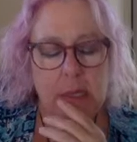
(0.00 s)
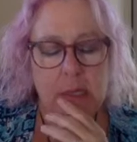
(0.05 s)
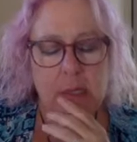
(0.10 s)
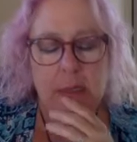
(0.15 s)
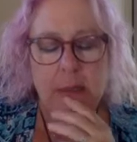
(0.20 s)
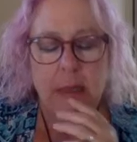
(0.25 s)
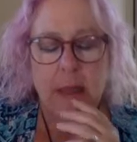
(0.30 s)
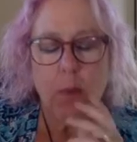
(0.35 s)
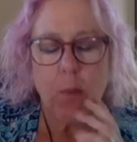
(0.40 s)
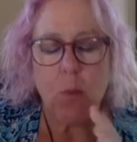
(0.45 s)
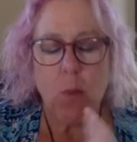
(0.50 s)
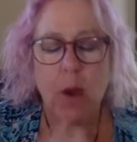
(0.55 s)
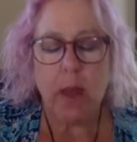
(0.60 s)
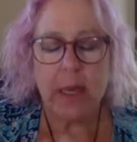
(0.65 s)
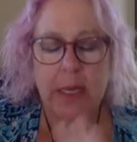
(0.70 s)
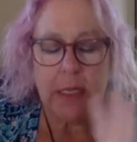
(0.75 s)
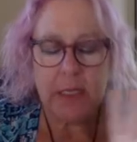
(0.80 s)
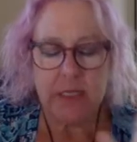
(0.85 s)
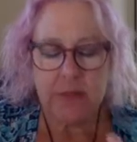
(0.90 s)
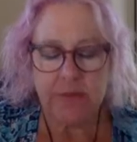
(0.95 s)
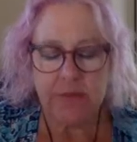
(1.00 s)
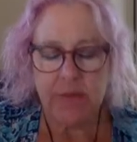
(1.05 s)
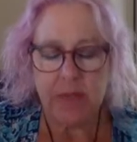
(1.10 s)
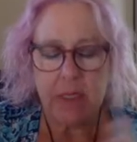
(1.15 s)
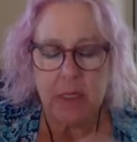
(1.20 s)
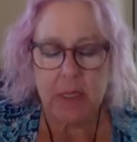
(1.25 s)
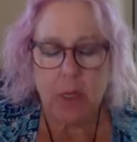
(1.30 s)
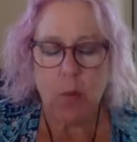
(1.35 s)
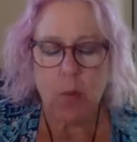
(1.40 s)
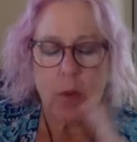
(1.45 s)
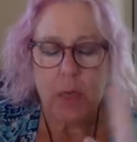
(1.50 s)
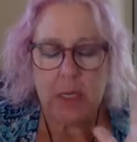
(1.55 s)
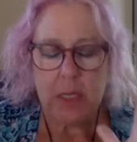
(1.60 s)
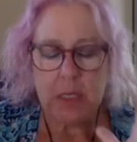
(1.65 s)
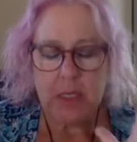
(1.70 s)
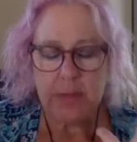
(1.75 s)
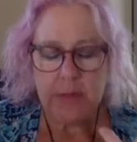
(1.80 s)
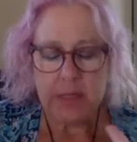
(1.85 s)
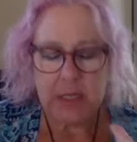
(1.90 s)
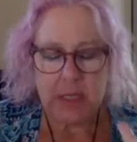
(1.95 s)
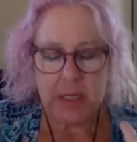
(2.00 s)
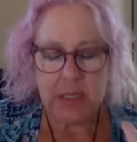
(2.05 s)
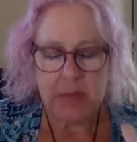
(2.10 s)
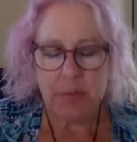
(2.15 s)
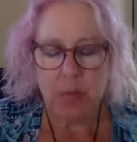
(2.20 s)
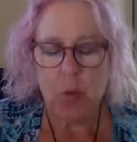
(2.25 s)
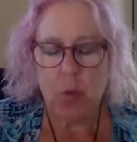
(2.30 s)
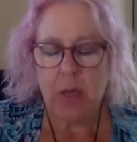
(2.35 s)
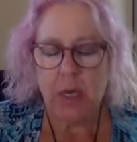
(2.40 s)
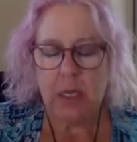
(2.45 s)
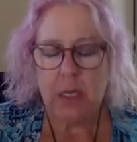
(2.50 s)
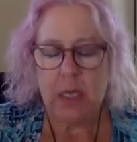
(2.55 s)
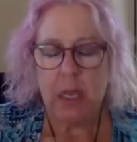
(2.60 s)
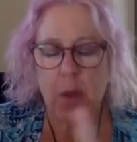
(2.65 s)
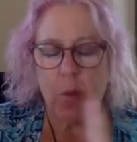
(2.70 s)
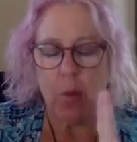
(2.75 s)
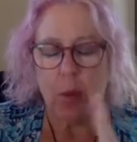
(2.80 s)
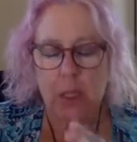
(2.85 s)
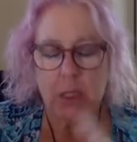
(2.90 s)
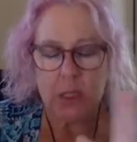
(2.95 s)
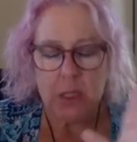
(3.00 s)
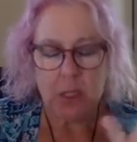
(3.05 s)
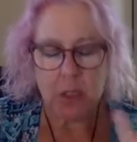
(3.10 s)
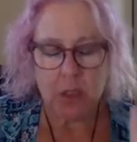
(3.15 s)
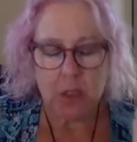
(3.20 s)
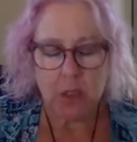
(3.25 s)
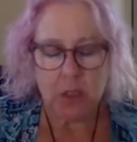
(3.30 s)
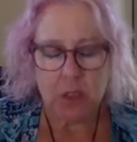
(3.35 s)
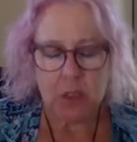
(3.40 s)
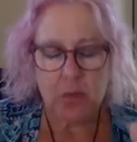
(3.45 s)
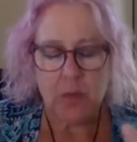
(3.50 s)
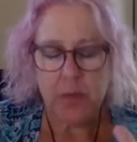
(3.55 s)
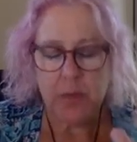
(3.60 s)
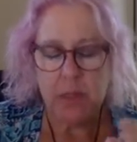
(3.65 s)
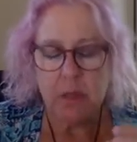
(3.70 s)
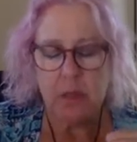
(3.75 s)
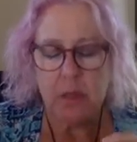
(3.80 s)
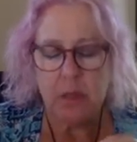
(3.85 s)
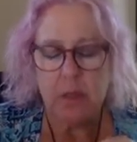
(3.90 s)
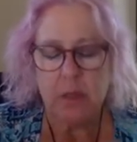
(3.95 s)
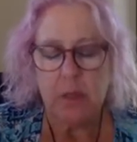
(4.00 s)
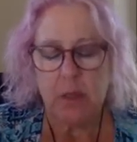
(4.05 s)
not wanting to fail, not wanting to be disappointed, not wanting to look stupid.